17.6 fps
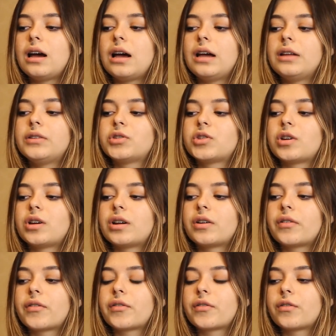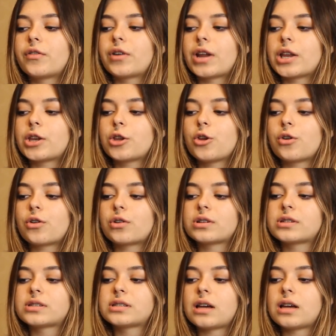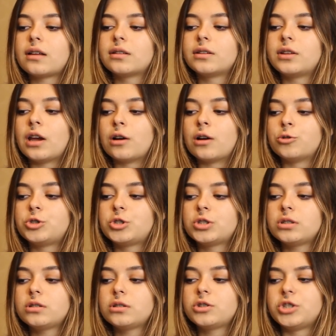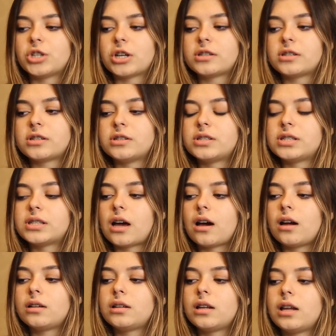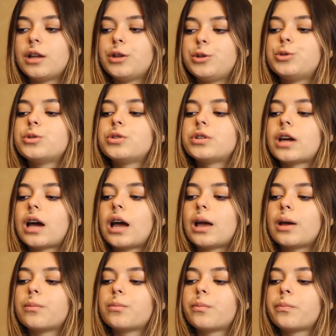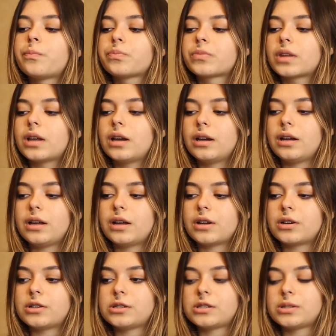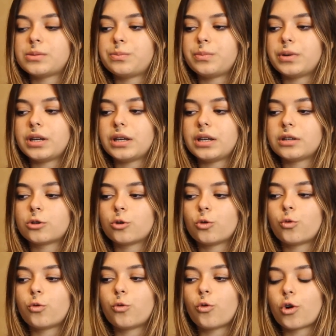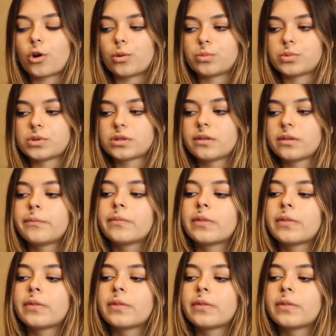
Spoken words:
entrepreneur Sun Yongchit, Justin Sun, a two-time recipient of Forbes